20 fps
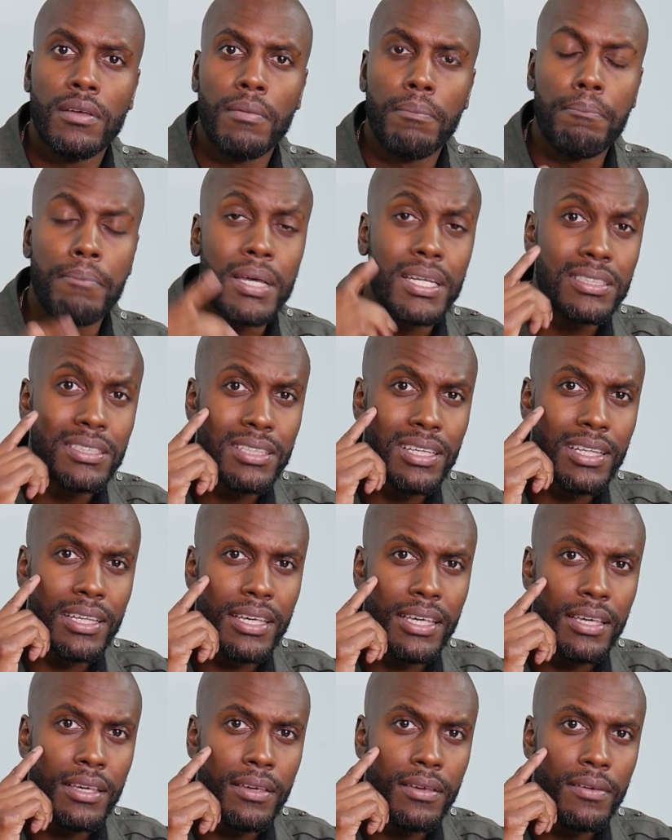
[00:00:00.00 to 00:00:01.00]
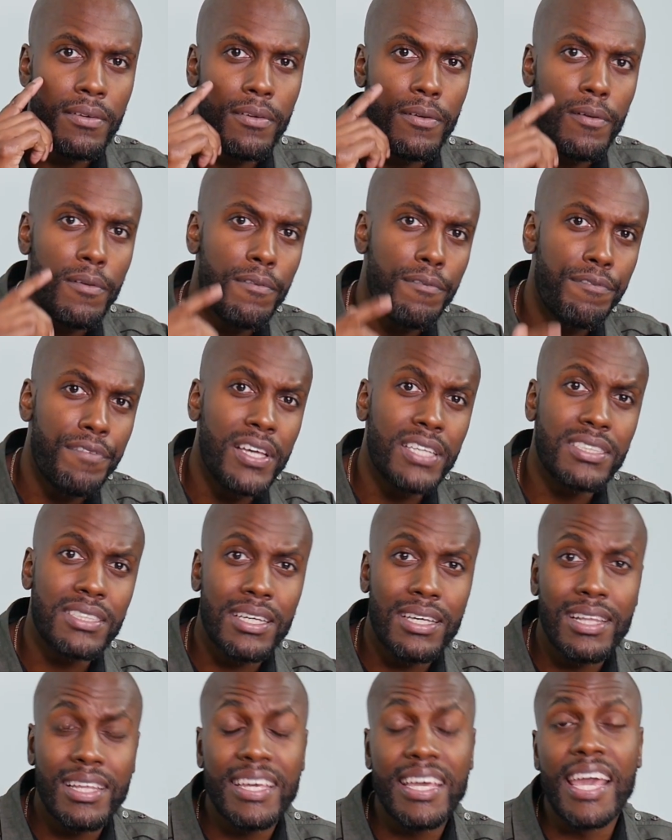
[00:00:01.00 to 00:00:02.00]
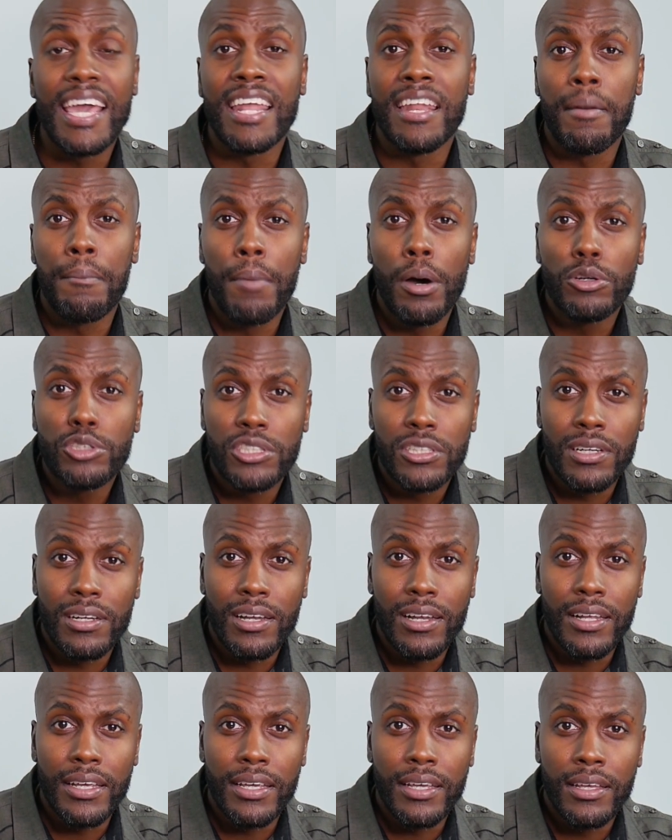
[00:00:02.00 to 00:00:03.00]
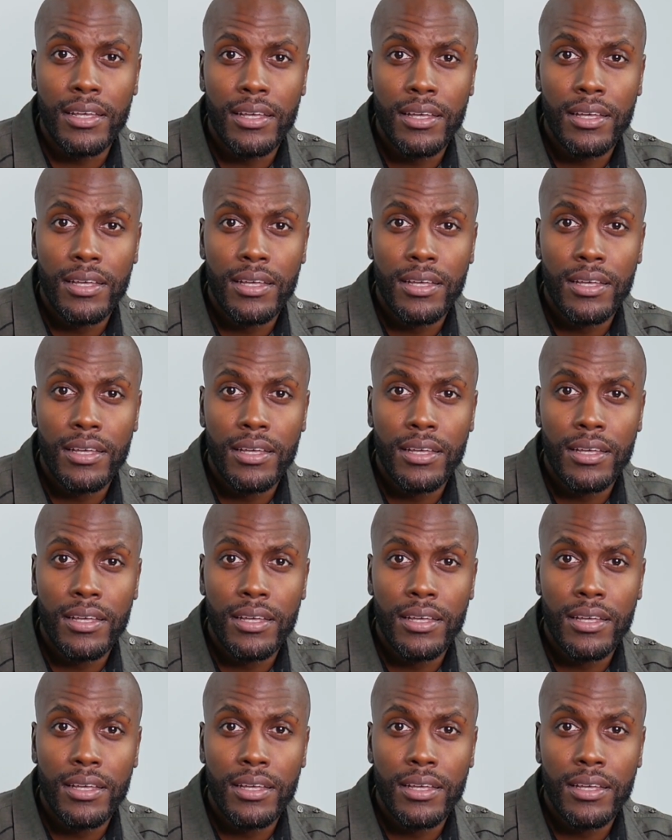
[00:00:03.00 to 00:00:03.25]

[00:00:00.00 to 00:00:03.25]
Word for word: mentally, physically, and emotionally